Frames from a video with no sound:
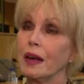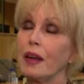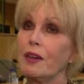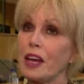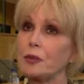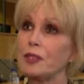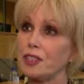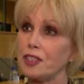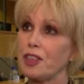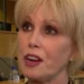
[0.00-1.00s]
I love
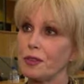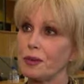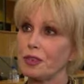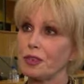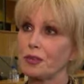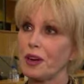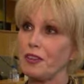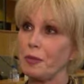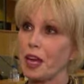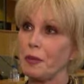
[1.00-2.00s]
animals in general, which is why
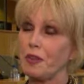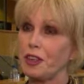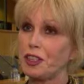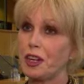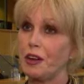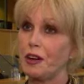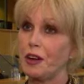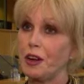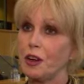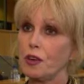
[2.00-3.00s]
I became a vegetarian.
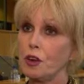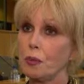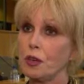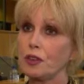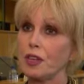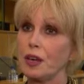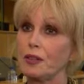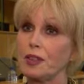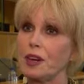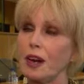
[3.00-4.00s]
Not because I
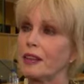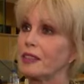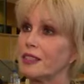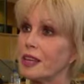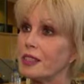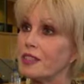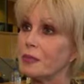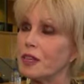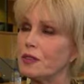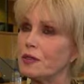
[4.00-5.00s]
didn't like the taste of
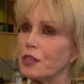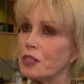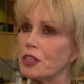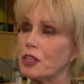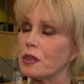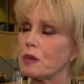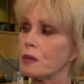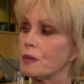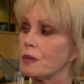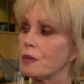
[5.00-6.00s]
meat and fish,
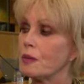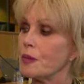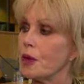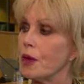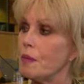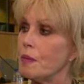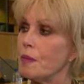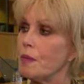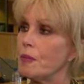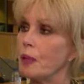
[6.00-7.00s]

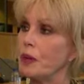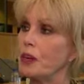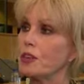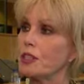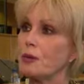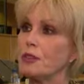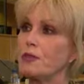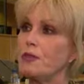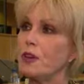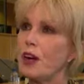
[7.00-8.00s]
but because I was
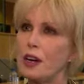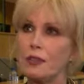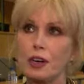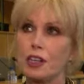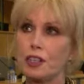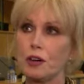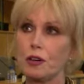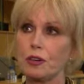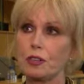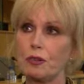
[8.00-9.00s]
very, very
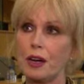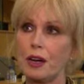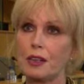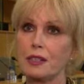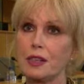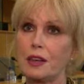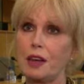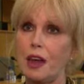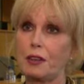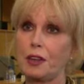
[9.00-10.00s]
shocked to realise
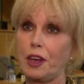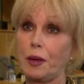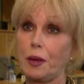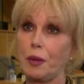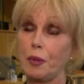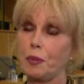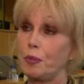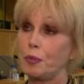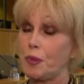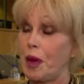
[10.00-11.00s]
how
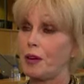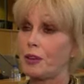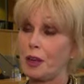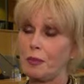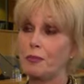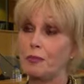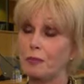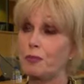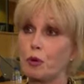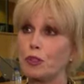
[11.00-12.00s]
they're
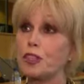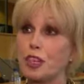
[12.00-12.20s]
brought to